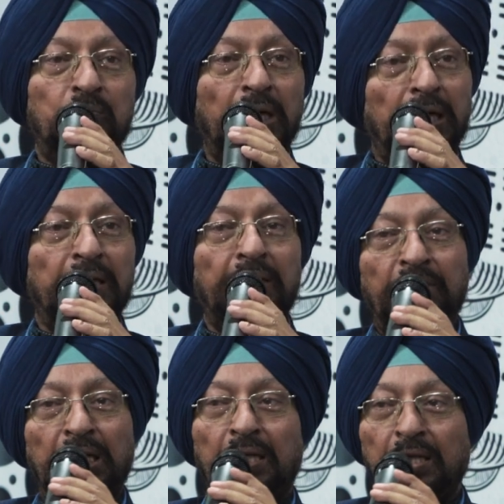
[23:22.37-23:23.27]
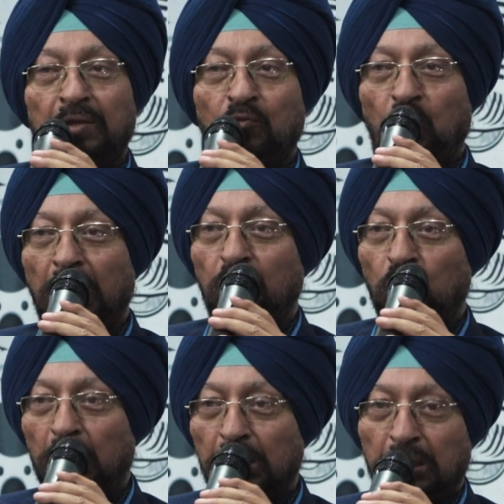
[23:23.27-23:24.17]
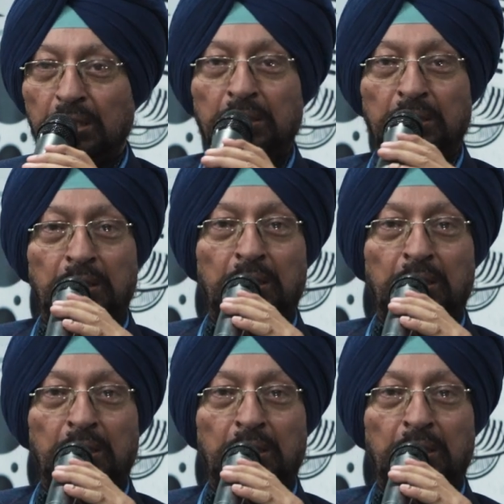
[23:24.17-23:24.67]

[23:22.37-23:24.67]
we are living in one world,